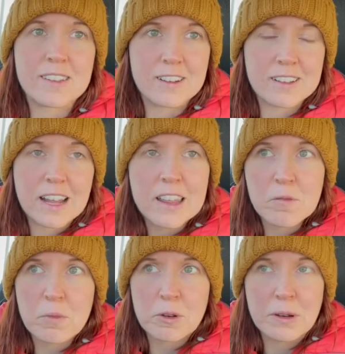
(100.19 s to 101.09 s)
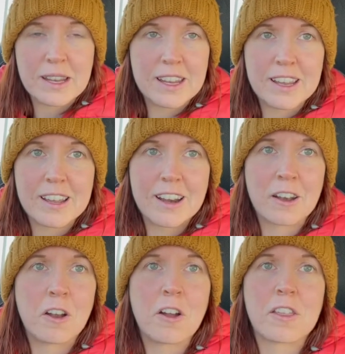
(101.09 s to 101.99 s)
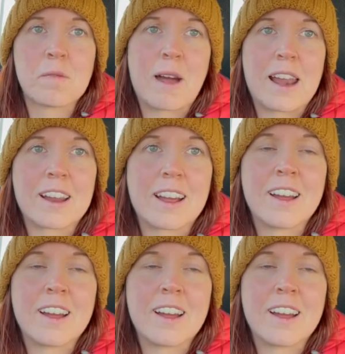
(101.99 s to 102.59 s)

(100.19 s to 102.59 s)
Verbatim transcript: There's nothing between here and North America.